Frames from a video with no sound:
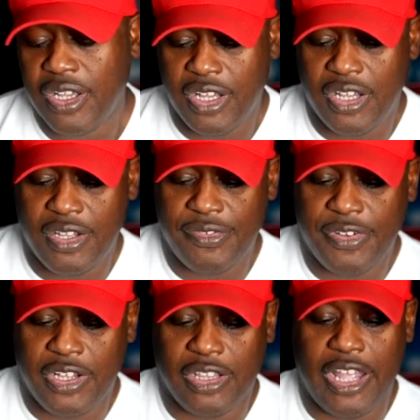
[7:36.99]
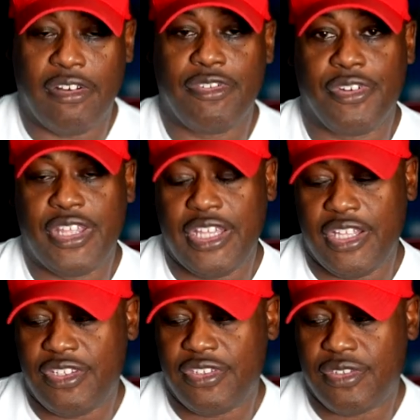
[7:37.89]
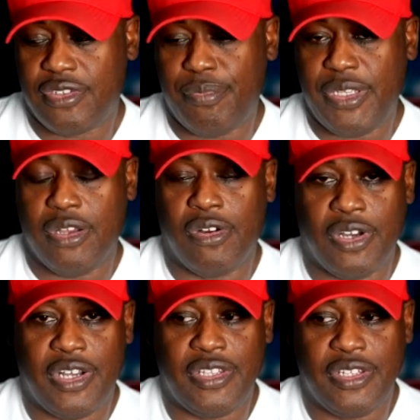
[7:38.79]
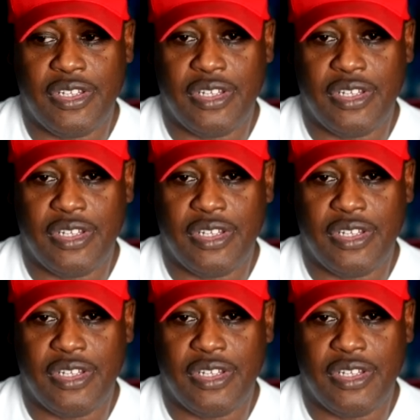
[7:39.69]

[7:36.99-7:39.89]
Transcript: of allowing your kids to be on